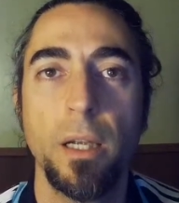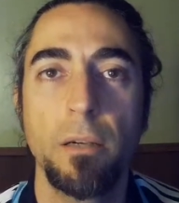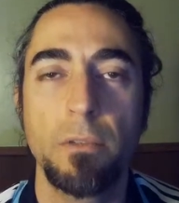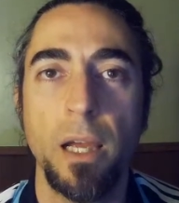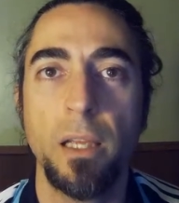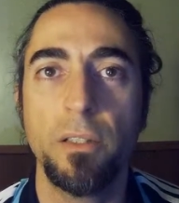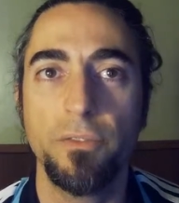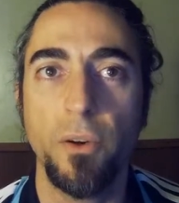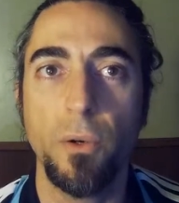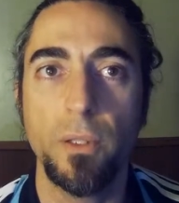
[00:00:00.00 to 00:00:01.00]

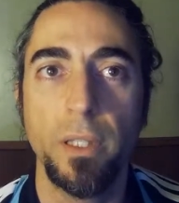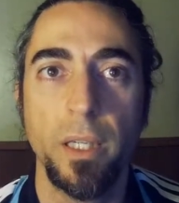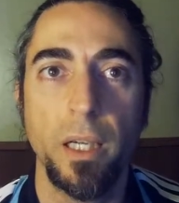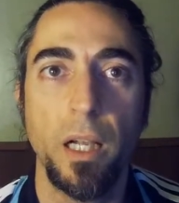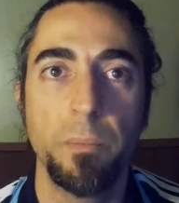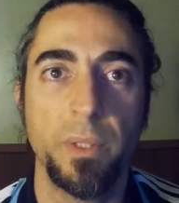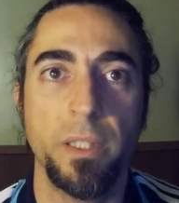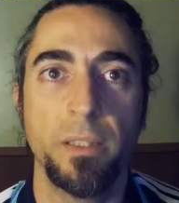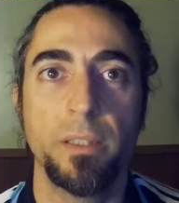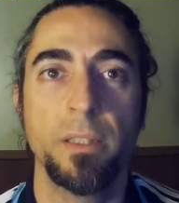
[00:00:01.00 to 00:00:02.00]
Rainfall helped
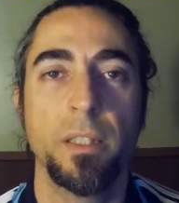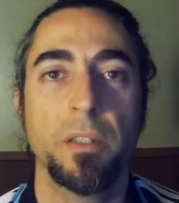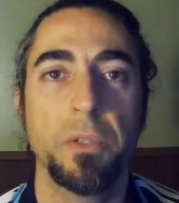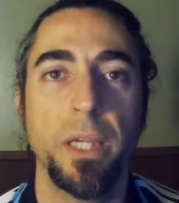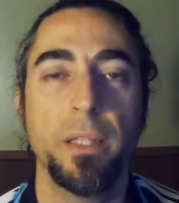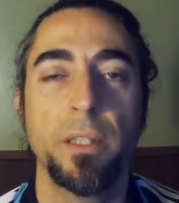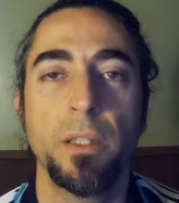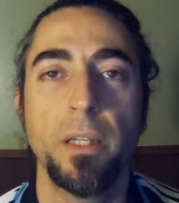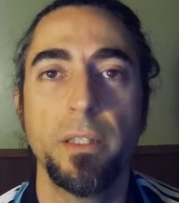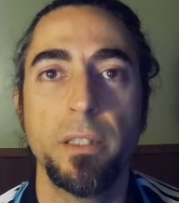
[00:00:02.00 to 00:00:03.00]
it create
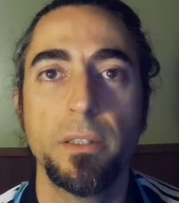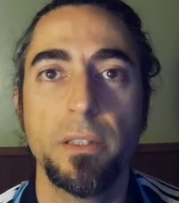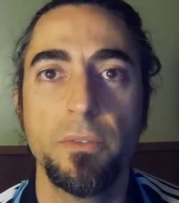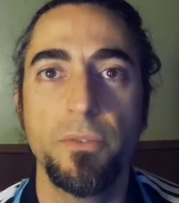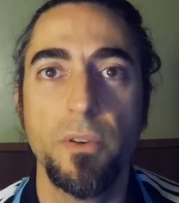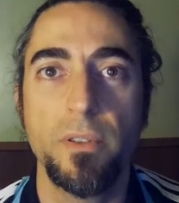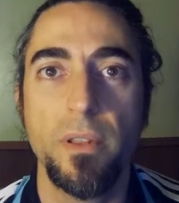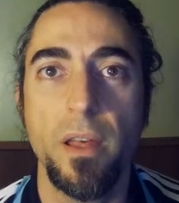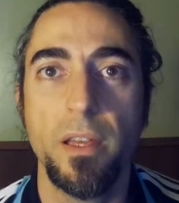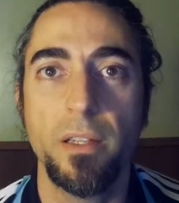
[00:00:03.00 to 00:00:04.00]
an identity for
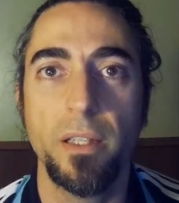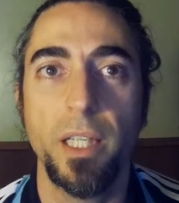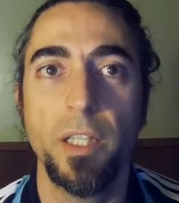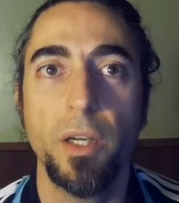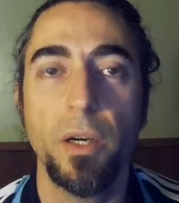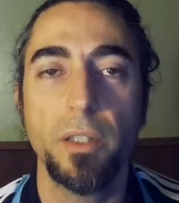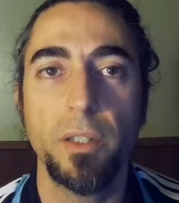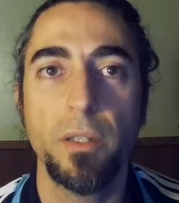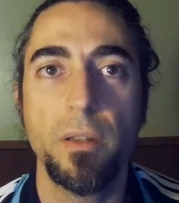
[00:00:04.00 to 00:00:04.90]
their AI